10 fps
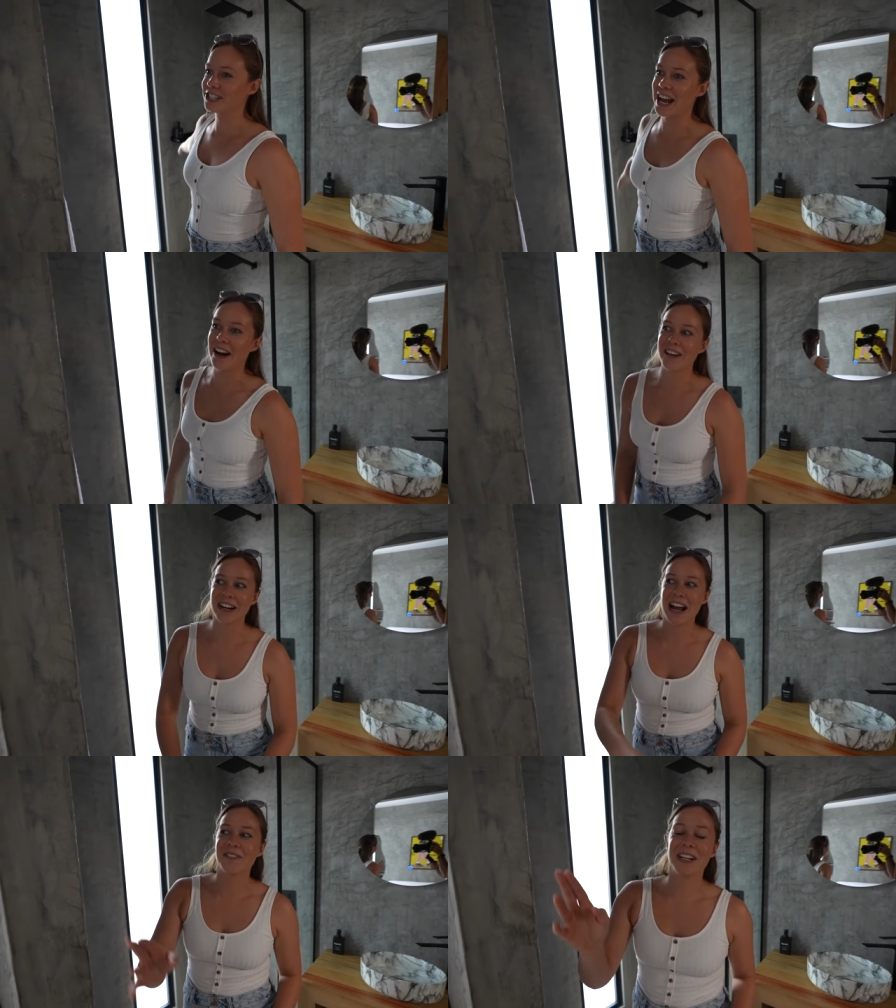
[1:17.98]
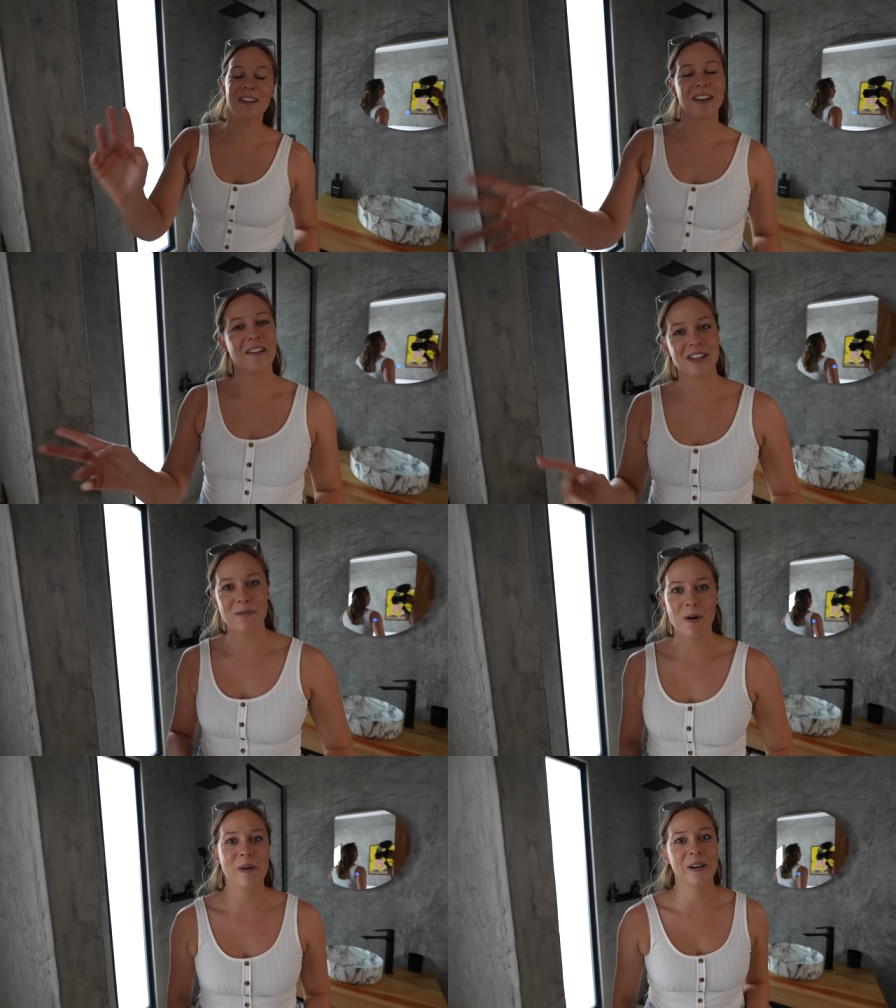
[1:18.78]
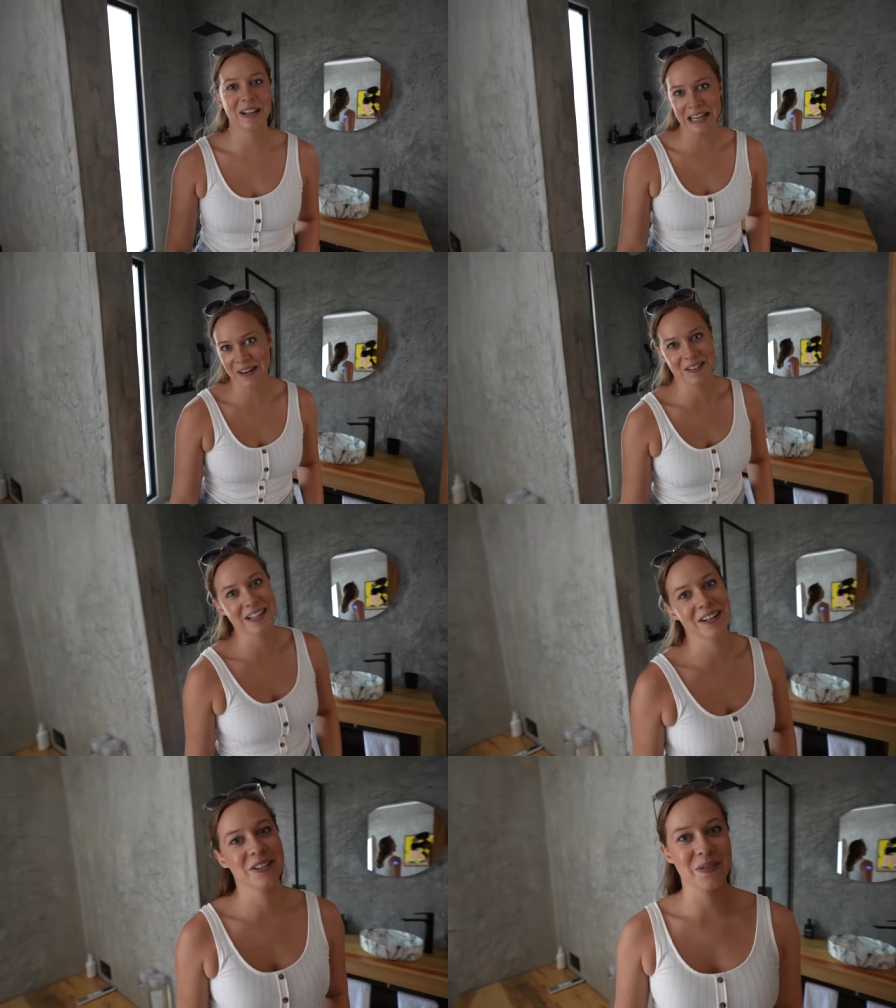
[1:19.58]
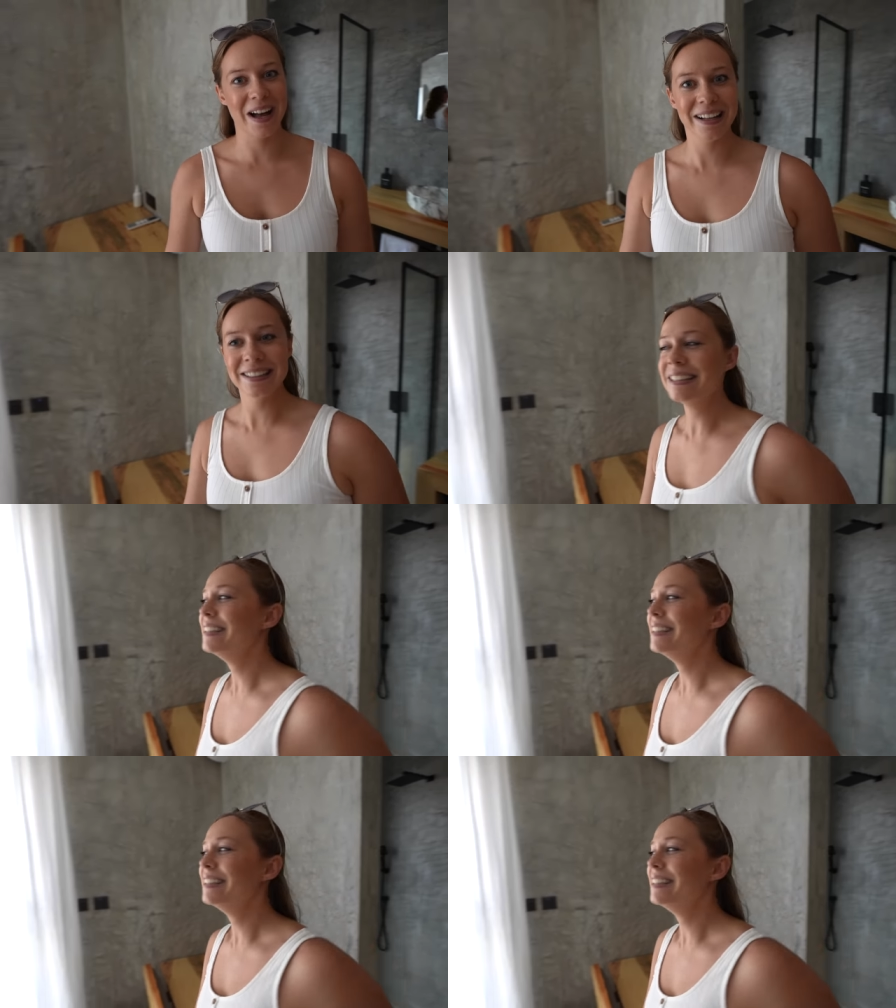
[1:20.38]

shower, and we even have a small balcony out here as well.